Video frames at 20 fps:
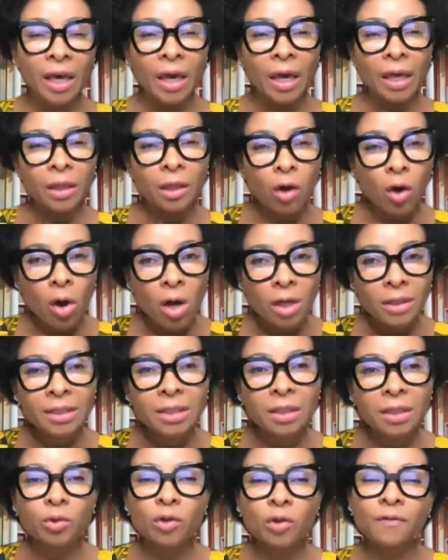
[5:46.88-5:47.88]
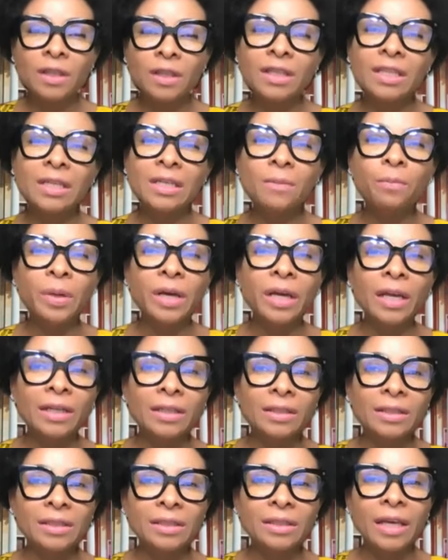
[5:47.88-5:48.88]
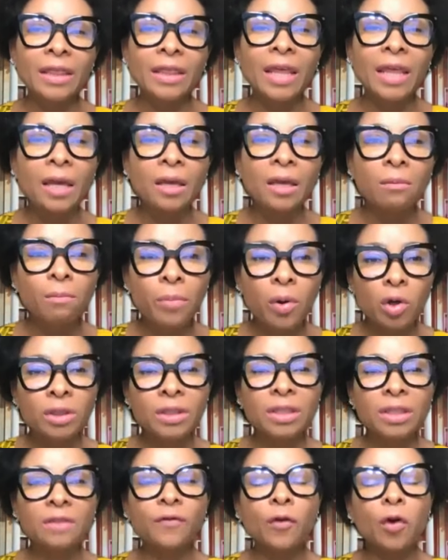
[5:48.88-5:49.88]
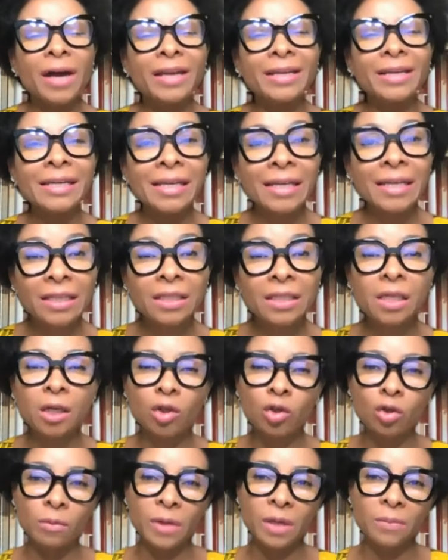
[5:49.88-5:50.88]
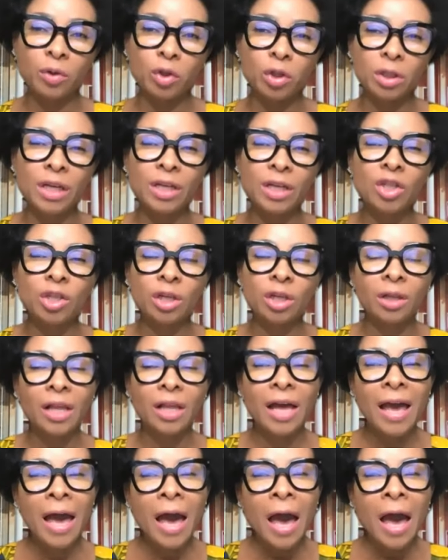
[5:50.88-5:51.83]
And the concept of the three pillars and their importance for unleashing human potential